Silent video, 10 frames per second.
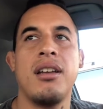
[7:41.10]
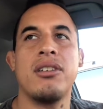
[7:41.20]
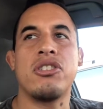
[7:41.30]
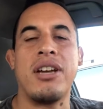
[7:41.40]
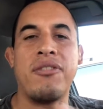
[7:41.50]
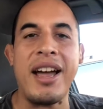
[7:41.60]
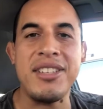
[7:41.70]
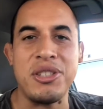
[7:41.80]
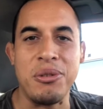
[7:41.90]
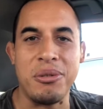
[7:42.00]
So I
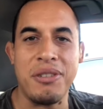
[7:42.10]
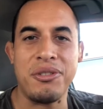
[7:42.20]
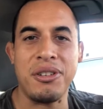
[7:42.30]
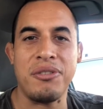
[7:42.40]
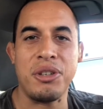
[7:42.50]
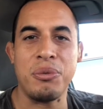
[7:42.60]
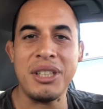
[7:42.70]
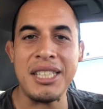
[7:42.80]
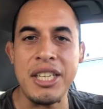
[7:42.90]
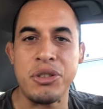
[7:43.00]
advise you, if you're
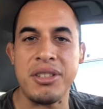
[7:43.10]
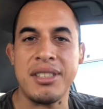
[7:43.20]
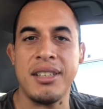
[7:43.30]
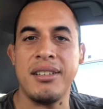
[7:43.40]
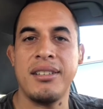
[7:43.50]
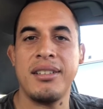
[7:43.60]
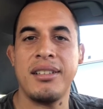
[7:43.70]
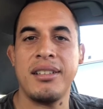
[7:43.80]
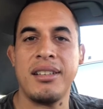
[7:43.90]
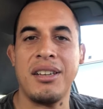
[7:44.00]
really interested
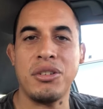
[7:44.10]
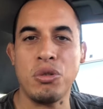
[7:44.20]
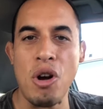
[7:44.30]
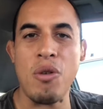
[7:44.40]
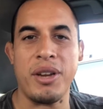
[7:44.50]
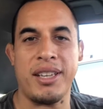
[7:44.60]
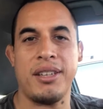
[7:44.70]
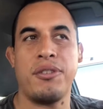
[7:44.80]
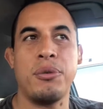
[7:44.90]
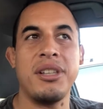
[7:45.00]
in growing,
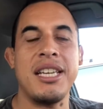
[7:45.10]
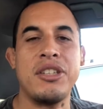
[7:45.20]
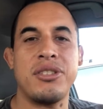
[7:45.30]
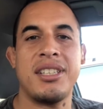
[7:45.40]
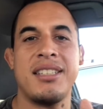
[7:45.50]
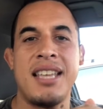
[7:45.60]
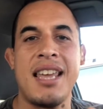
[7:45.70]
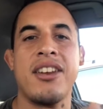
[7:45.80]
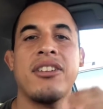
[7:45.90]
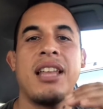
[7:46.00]
if you're really interested in
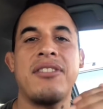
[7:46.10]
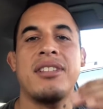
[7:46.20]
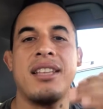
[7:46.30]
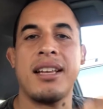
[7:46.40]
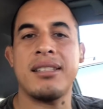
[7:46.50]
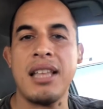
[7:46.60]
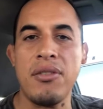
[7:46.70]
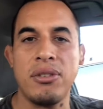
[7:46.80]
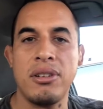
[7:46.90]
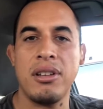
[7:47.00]
taking your life to the next
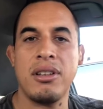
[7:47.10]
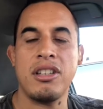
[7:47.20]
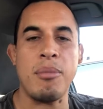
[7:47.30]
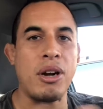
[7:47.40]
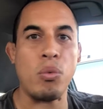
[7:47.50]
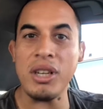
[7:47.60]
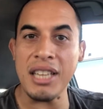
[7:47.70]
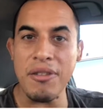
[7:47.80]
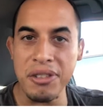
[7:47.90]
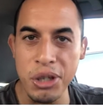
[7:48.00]
level, no matter what
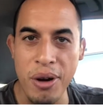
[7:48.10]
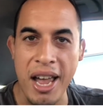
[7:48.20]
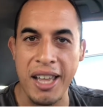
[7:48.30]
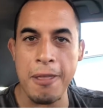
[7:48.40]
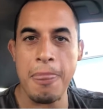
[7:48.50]
level you're at,